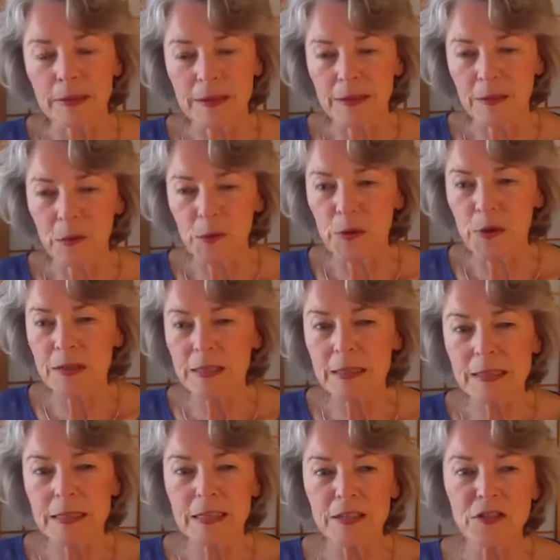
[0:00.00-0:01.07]
an
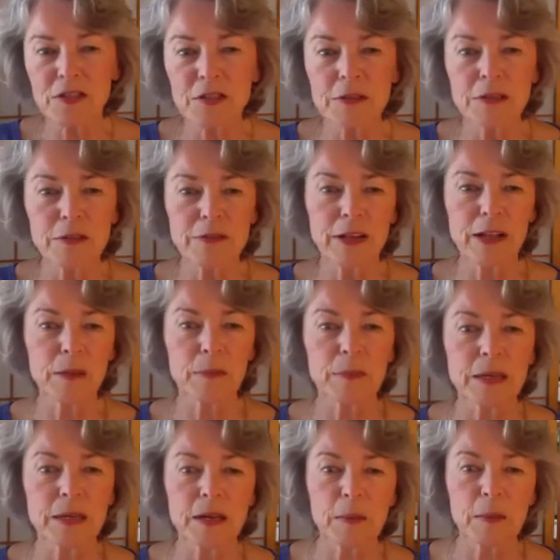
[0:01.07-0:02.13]
organizational
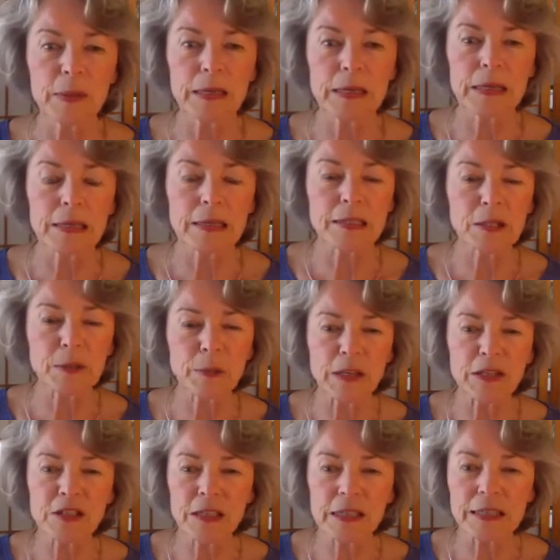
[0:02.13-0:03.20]
development company
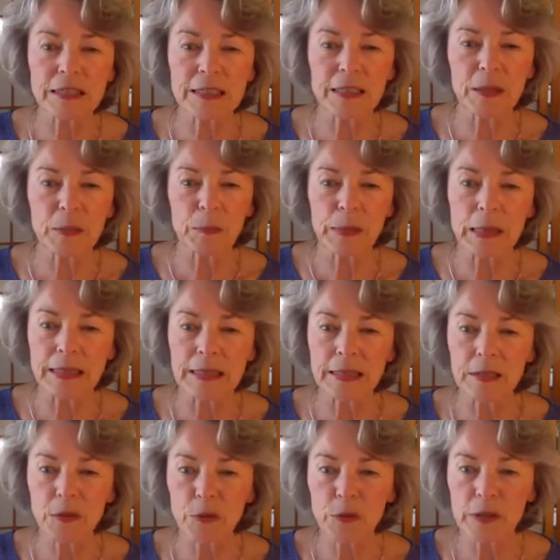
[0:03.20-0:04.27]
specializing in
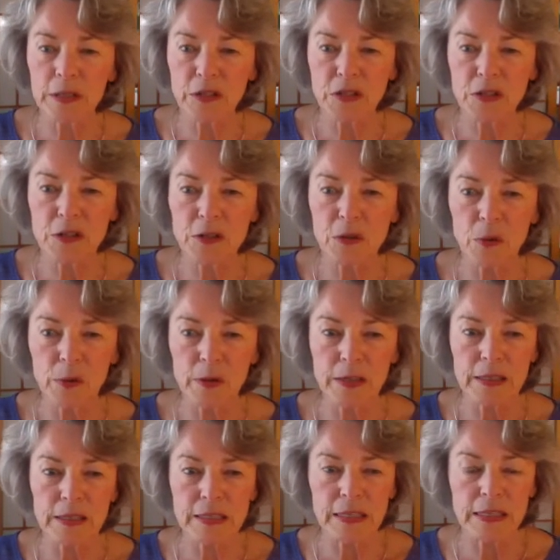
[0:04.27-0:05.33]
blending traditional
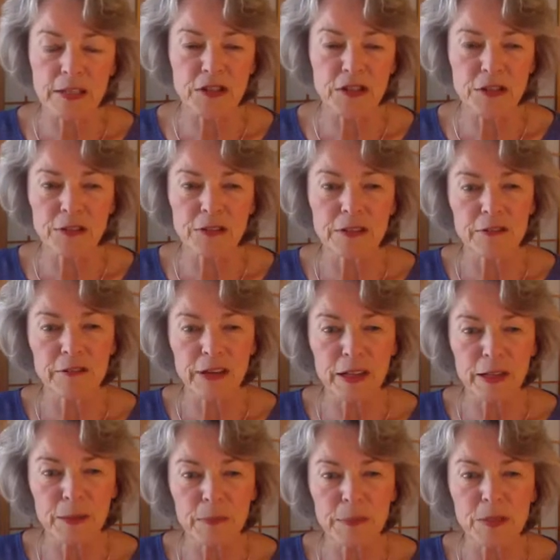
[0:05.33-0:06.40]
organizational
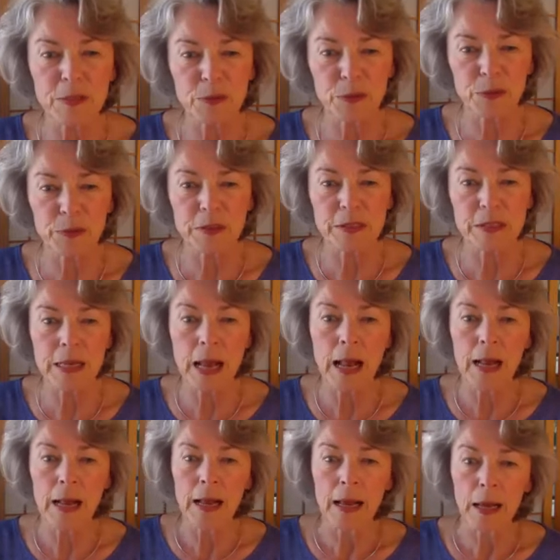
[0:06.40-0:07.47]
development tools
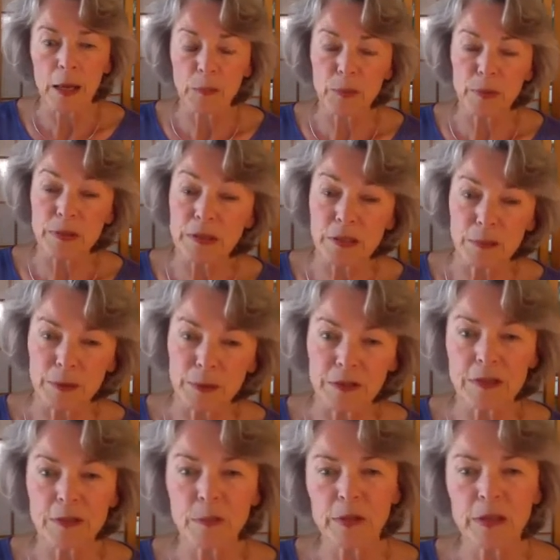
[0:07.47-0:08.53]
and
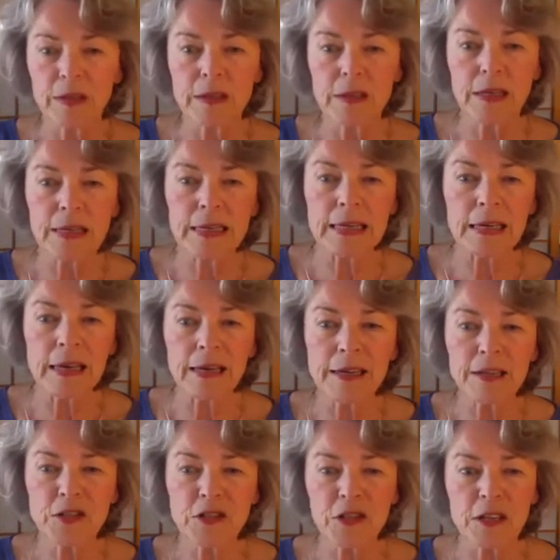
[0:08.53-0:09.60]
principles with
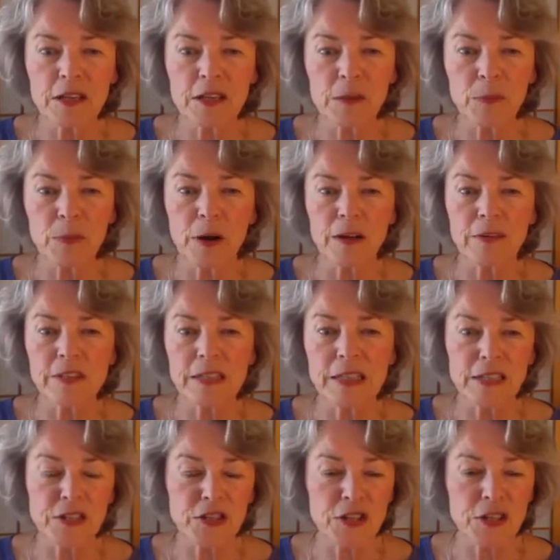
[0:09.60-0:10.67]
cutting-edge
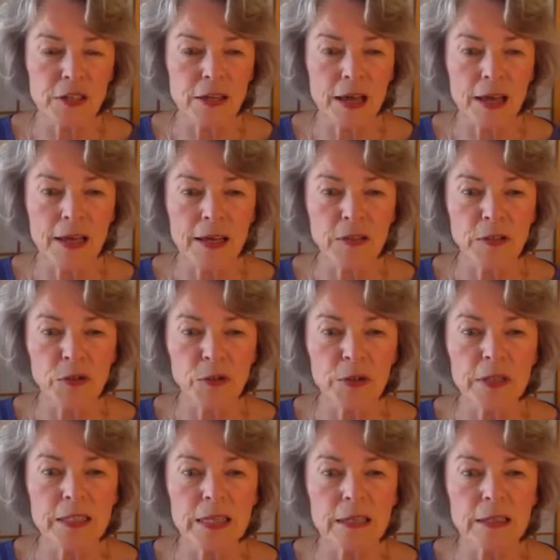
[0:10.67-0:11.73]
improvisation and
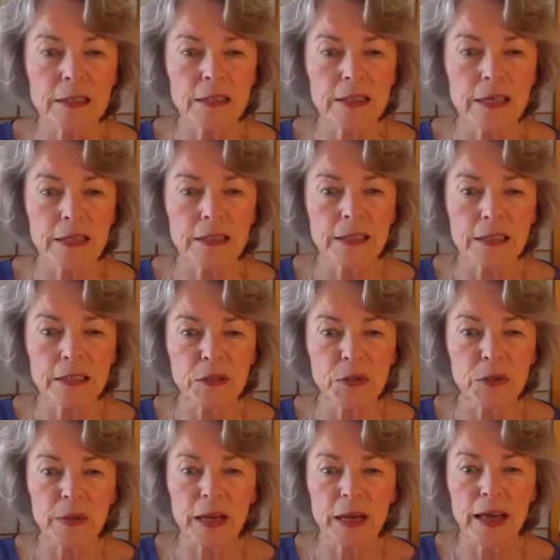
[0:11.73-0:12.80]
storytelling techniques
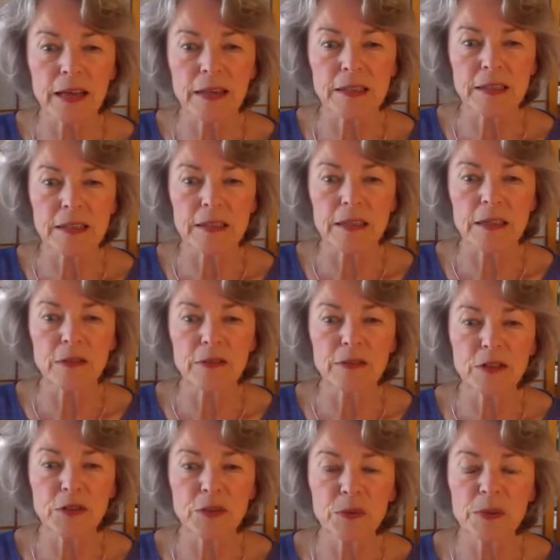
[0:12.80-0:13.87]
to enhance
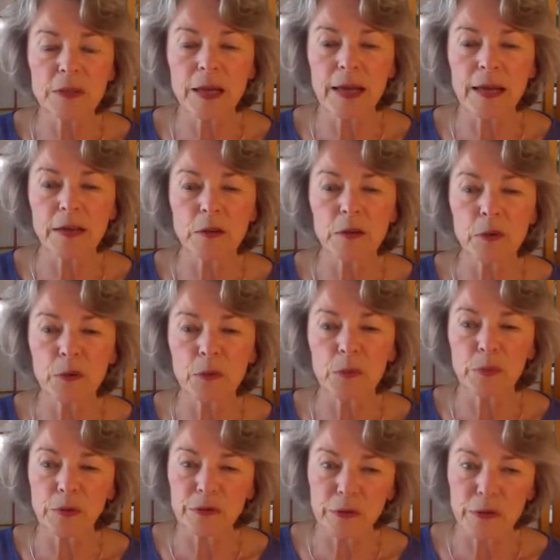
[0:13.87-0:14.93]
individual and group
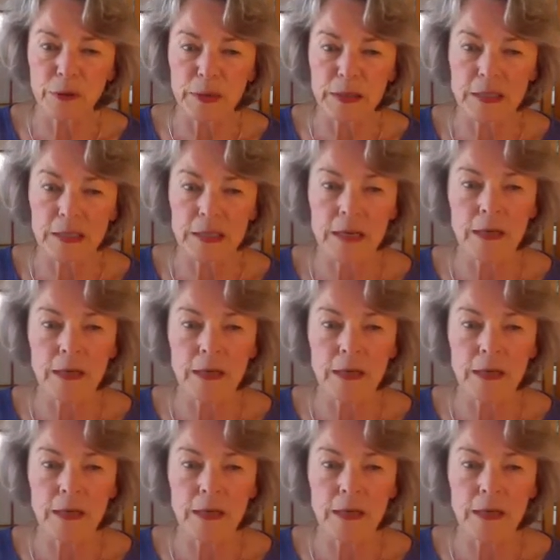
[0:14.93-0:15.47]
performance.